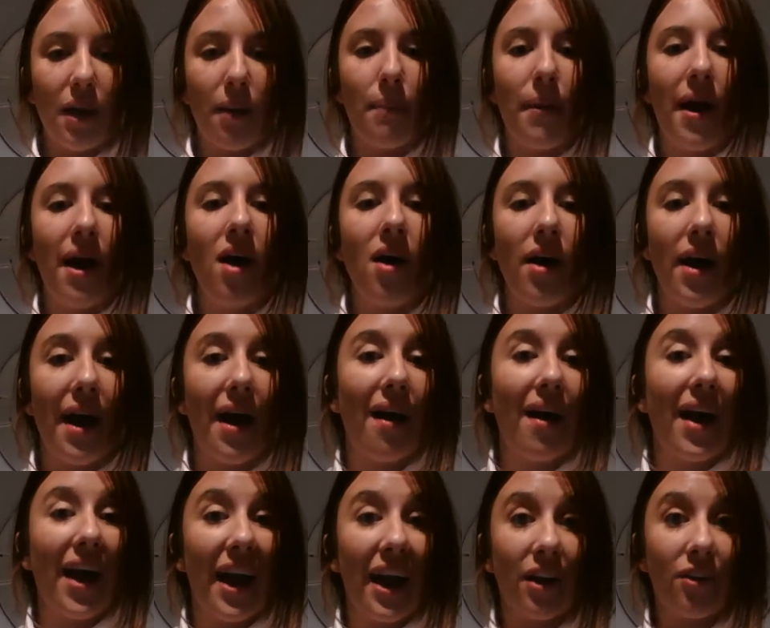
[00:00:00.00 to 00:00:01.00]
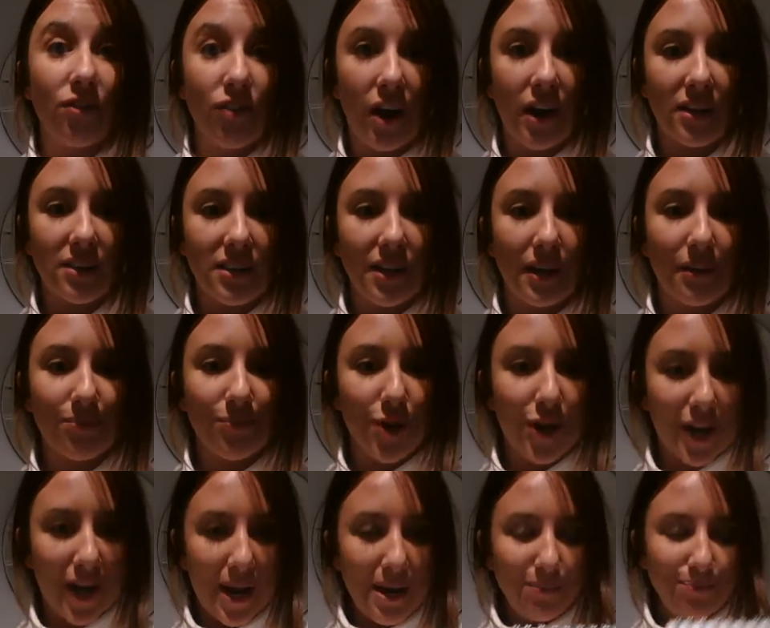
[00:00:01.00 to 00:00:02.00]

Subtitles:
about our handwriting, okay?